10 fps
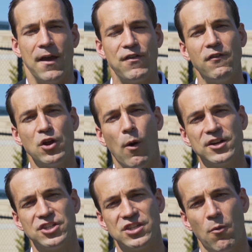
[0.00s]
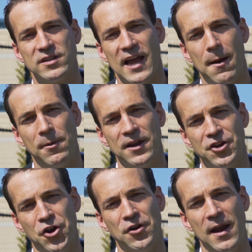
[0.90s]
If you have any questions on what's happening
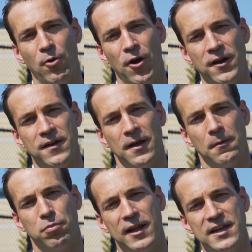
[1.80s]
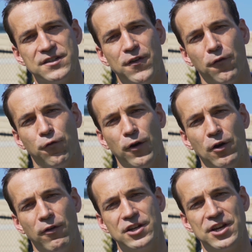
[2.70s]
in your neighborhood, please feel free
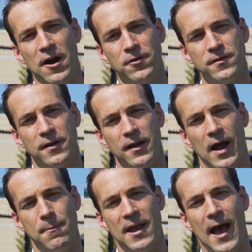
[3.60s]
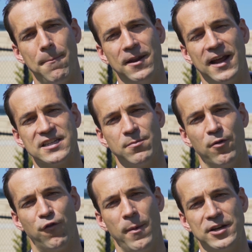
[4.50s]
to reach out. I'd be happy to get some
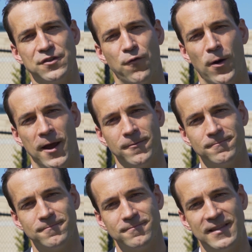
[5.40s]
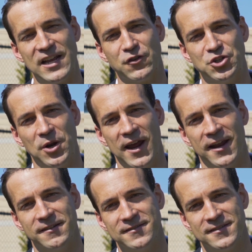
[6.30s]
information for you. Thanks for tuning in.